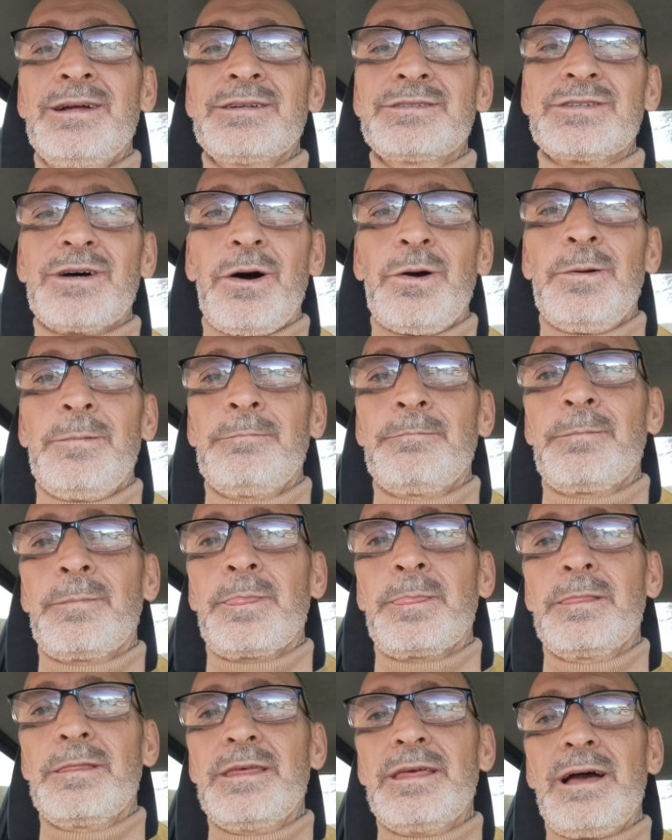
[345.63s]
So,
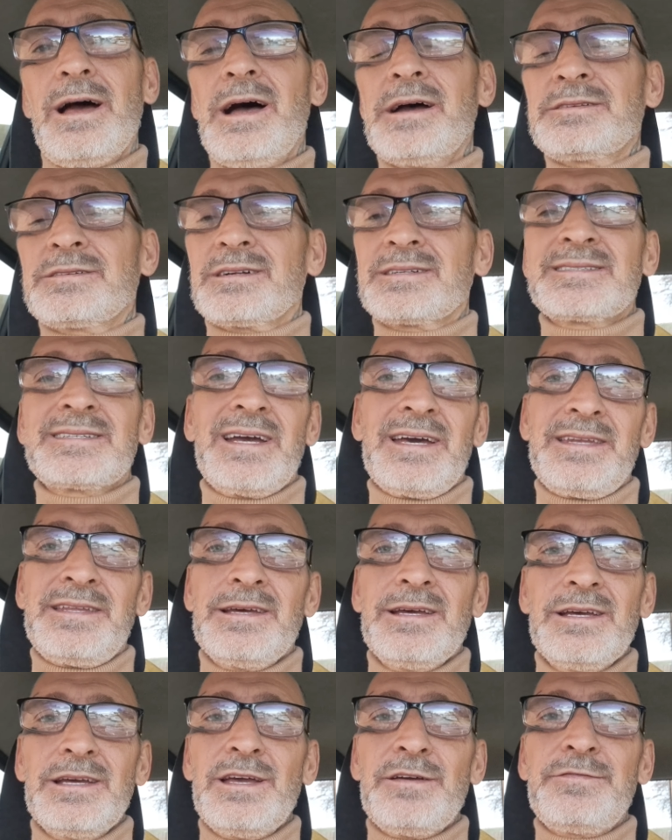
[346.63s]
as I said,
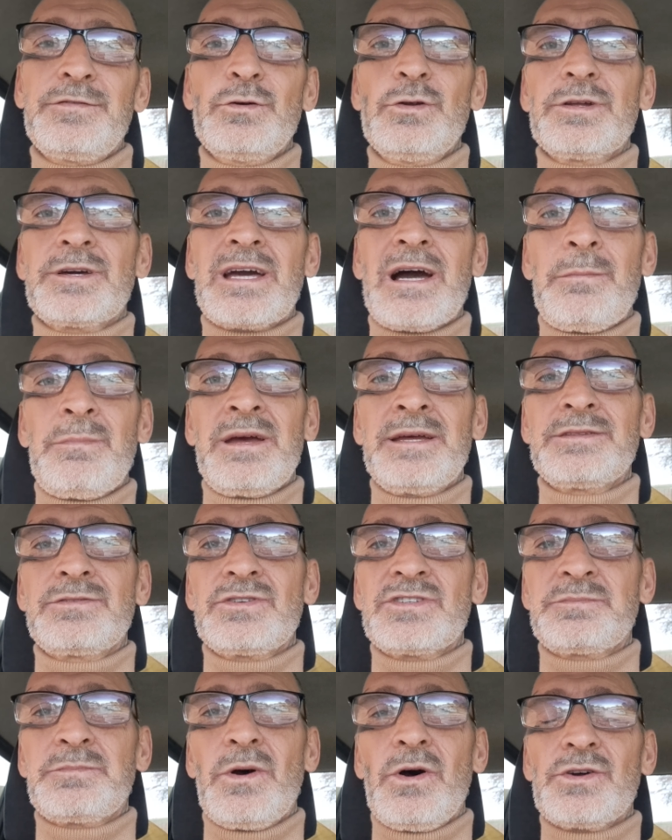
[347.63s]
if you'd have come in
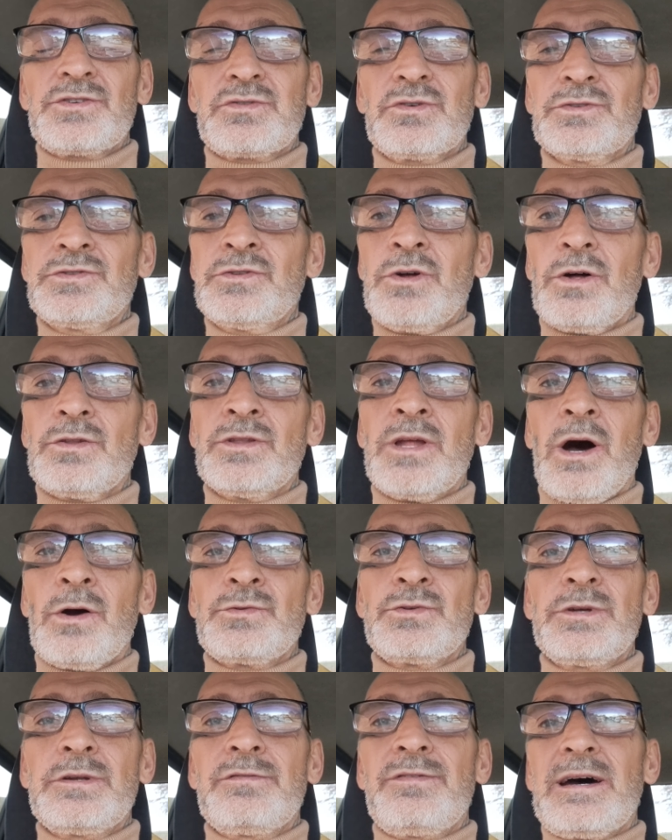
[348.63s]
dispersal, not
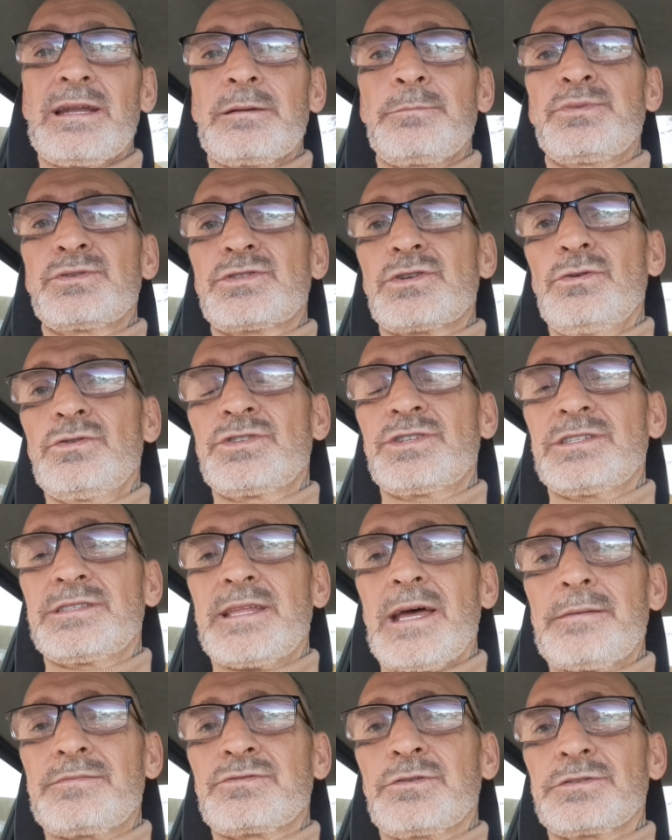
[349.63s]
known, you'd have had to produce your
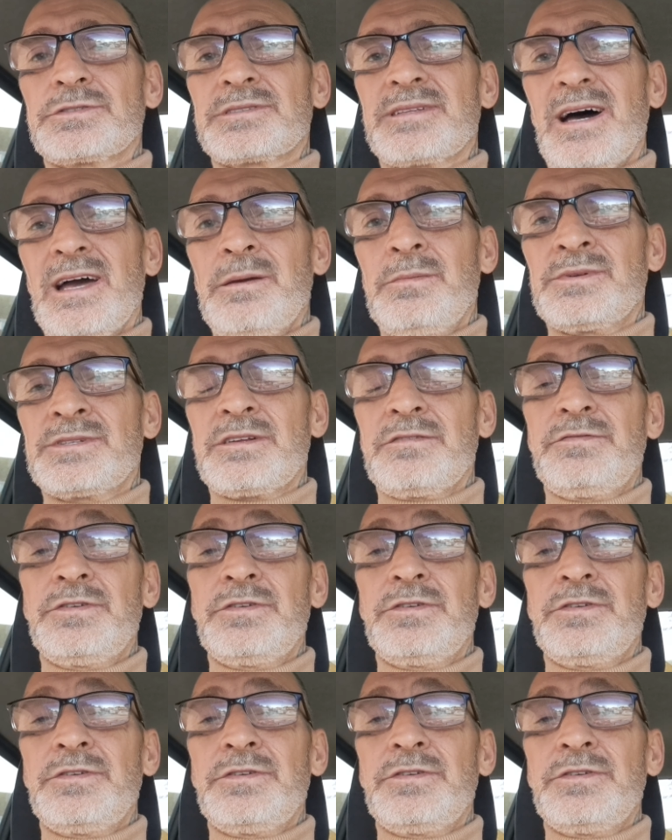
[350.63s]
deps or statements.